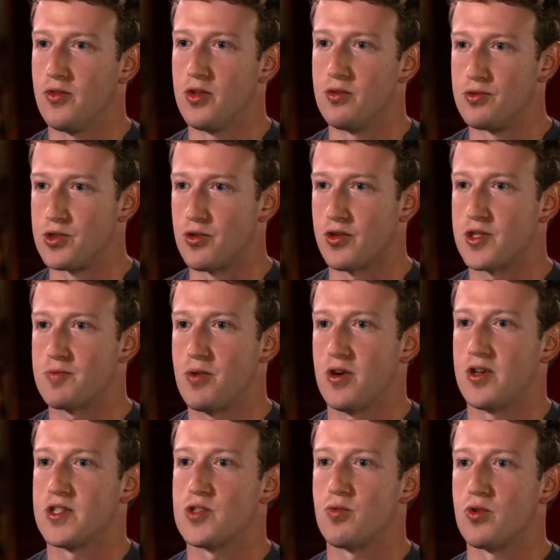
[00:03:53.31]
the user
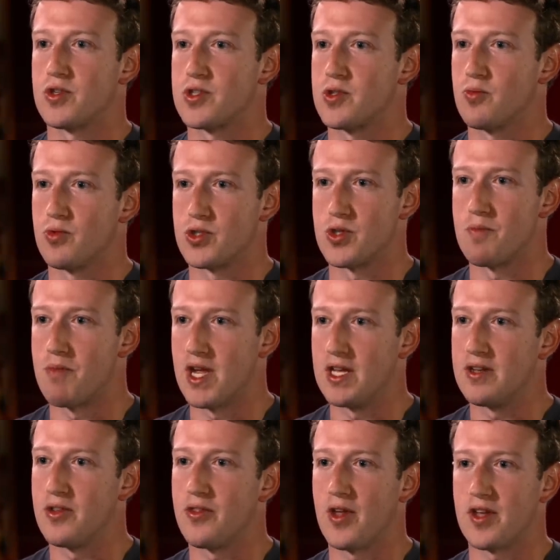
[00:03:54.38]
experience was was the
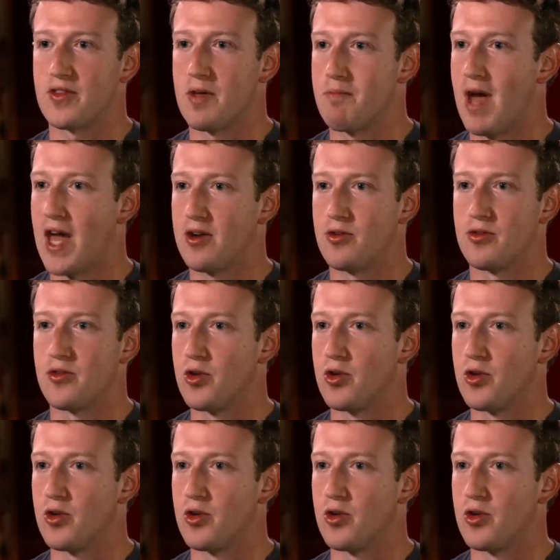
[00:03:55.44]
main thing that mattered,